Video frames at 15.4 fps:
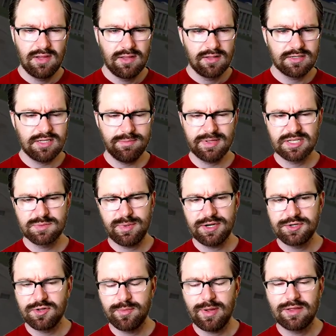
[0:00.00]
There's something
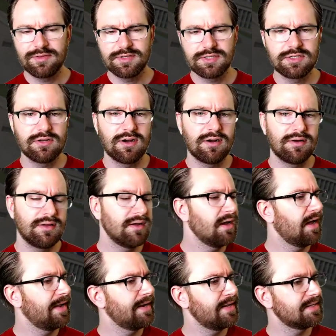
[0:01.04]
special about this star,
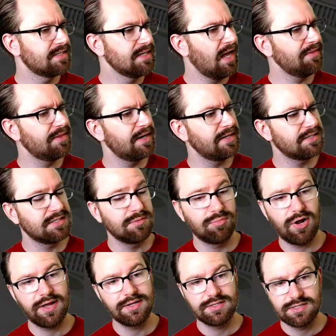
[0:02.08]
and it's not that it's the
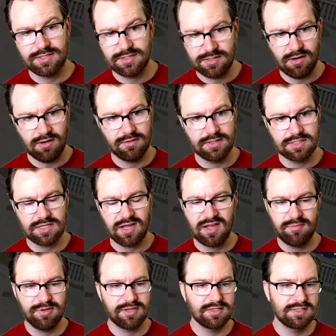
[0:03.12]
brightest star in the sky,
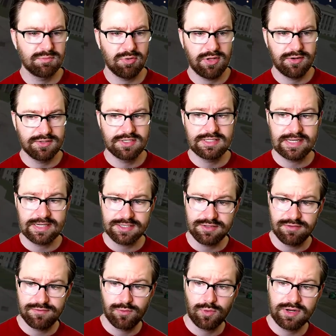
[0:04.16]
because Polaris is actually
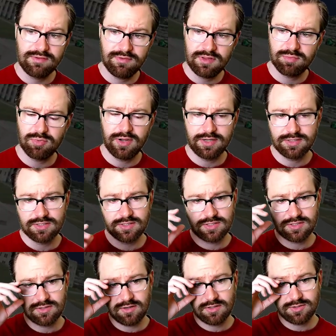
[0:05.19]
the 45th brightest
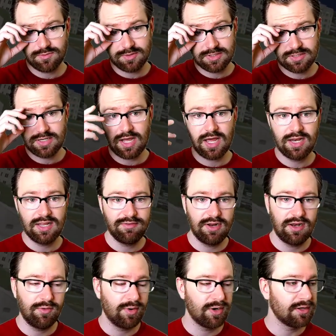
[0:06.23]
star, so it's not even
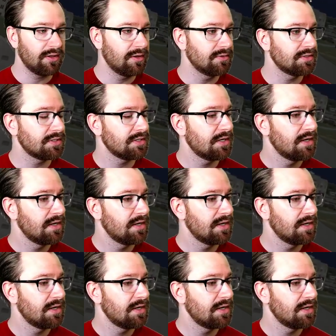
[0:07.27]
anywhere close.